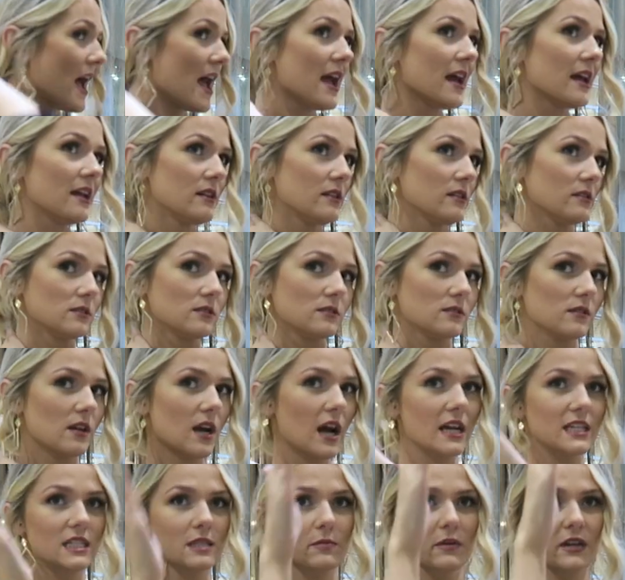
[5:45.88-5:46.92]
head,
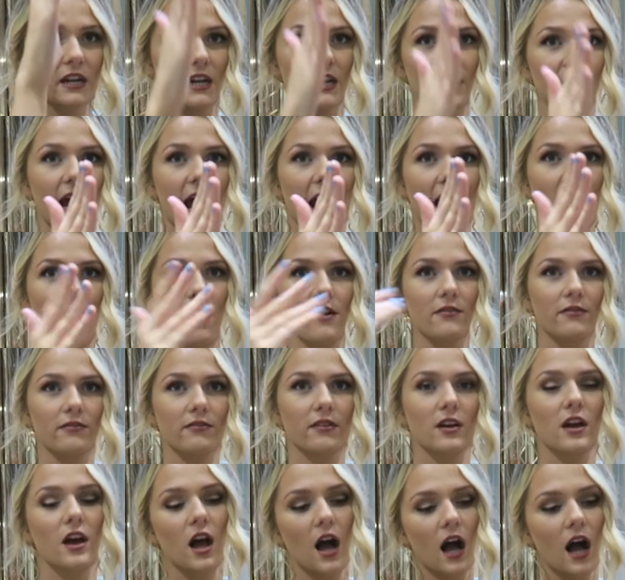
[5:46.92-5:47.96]
I split it in half.
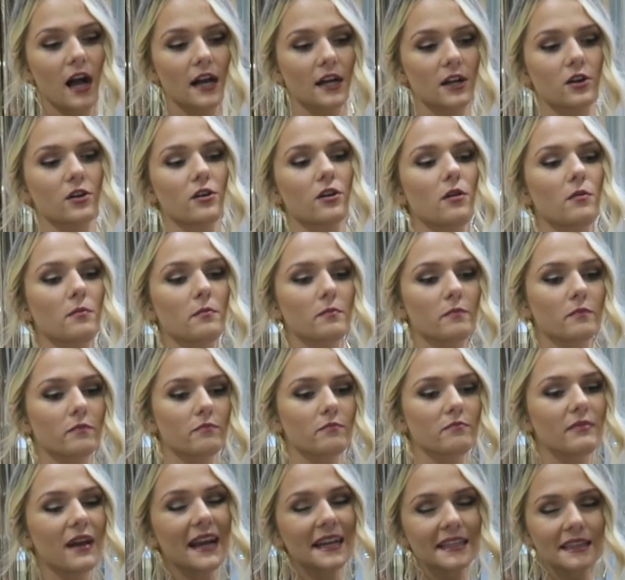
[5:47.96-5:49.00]
I curl
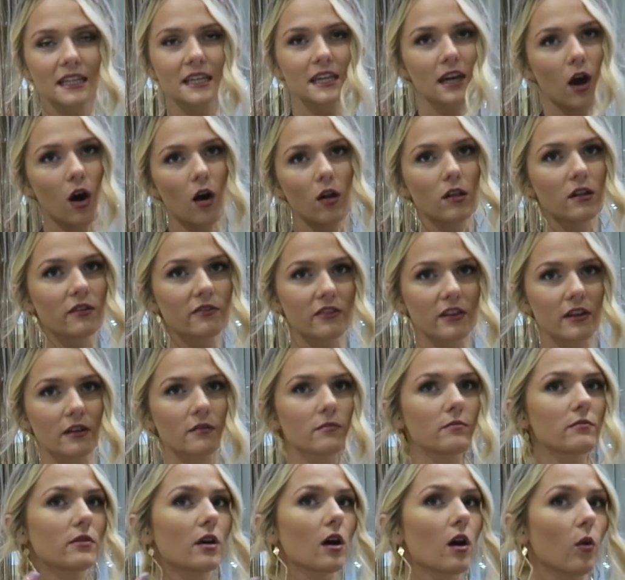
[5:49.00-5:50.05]
mainly all of
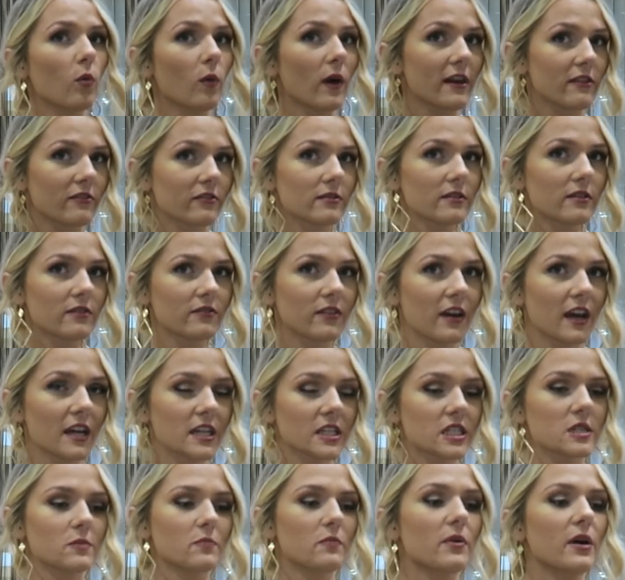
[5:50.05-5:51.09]
them away from the
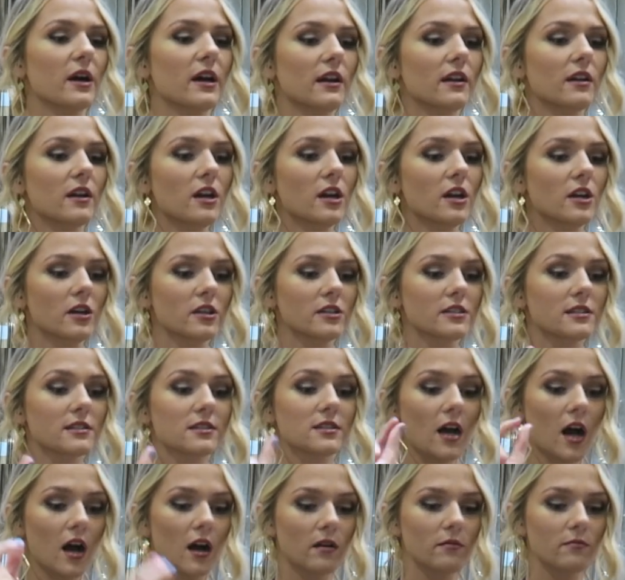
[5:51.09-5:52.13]
face, but
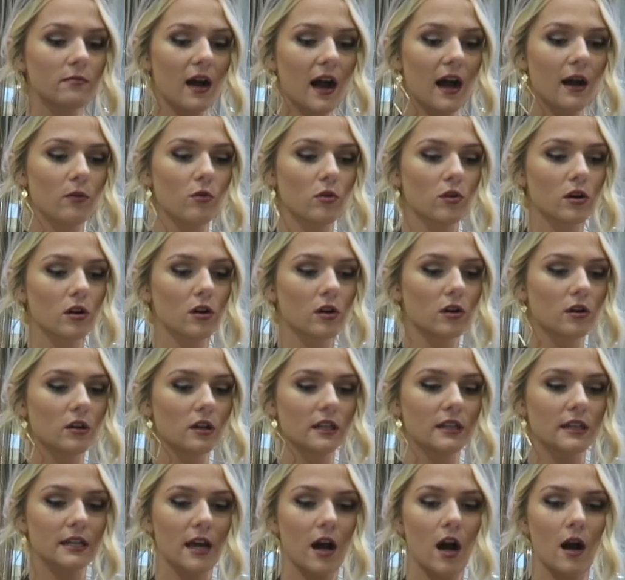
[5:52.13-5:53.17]
some I will curl
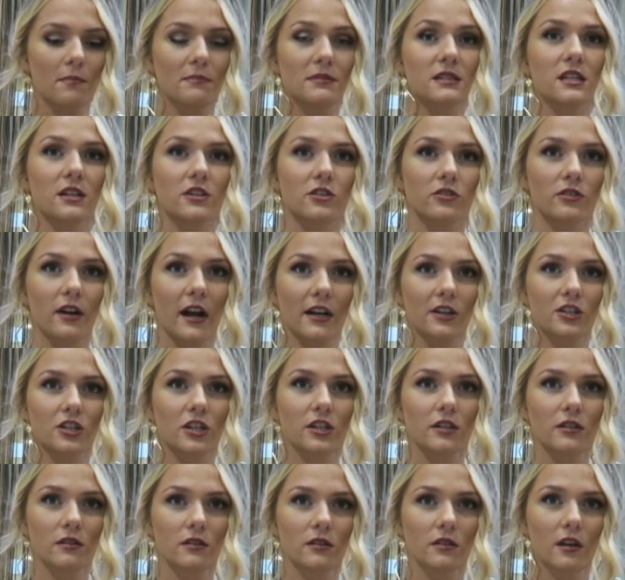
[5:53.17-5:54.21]
in the opposite
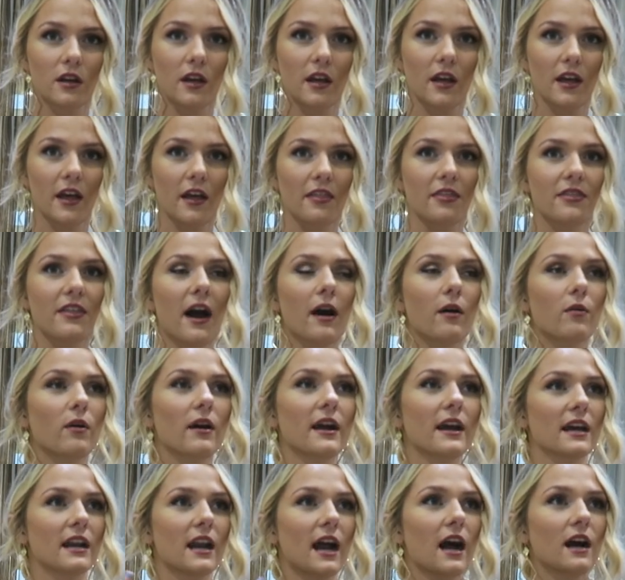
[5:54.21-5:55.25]
direction. That
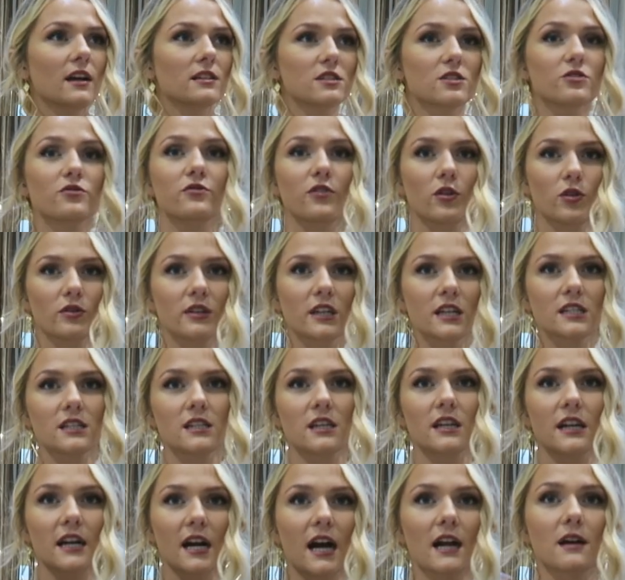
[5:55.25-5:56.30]
way it adds fullness
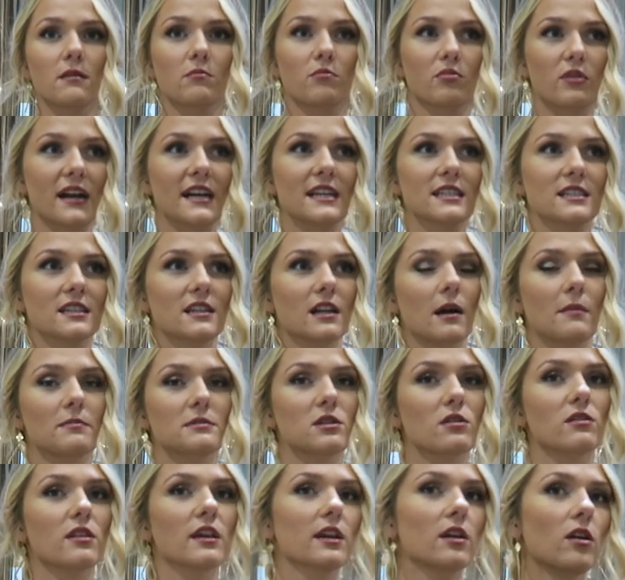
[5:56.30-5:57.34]
and it kind of breaks it up
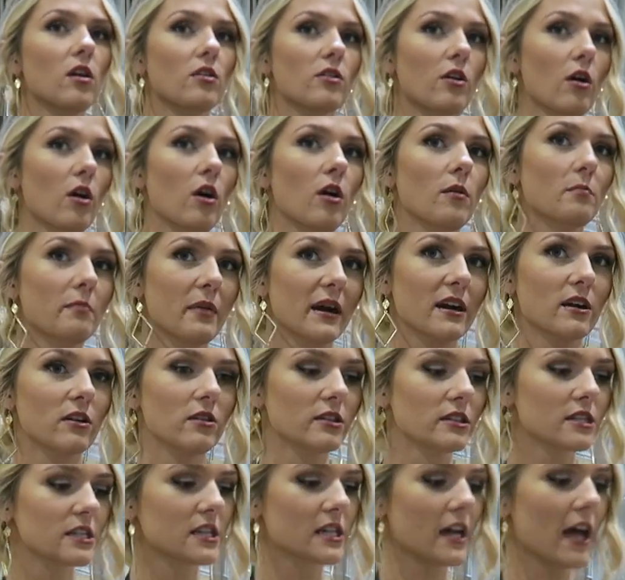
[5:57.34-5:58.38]
so they don't all bear
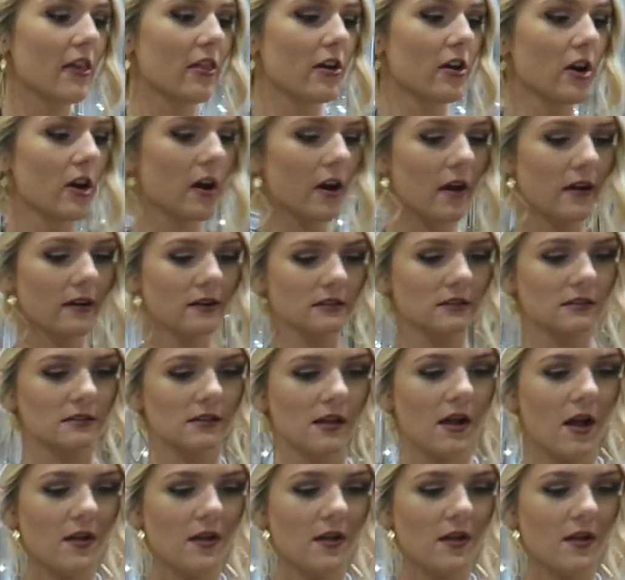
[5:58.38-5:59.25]
together.